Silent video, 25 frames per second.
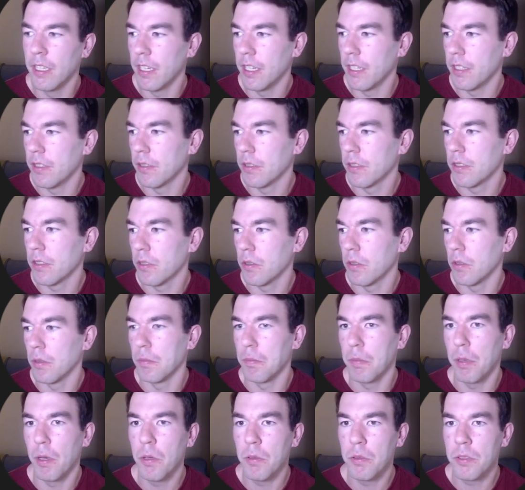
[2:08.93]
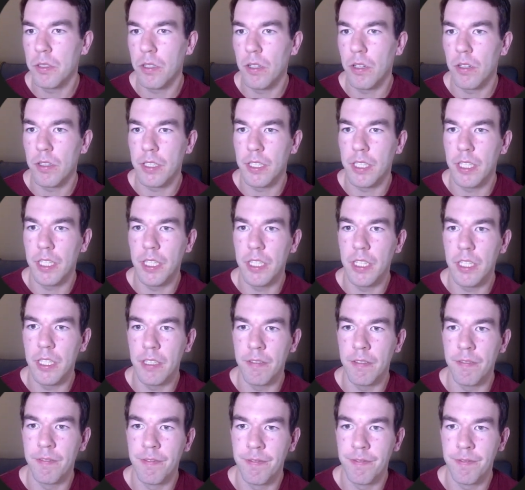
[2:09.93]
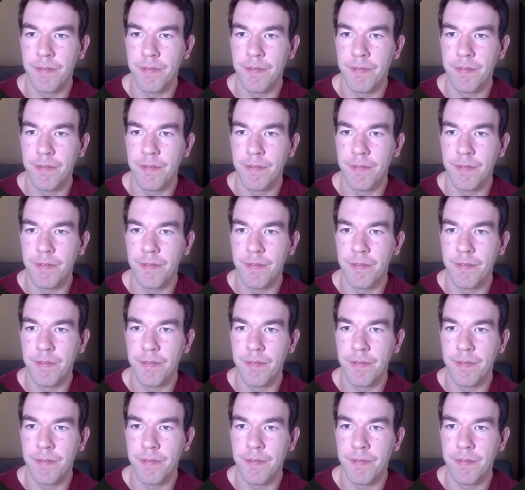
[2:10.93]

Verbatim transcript: posthog key,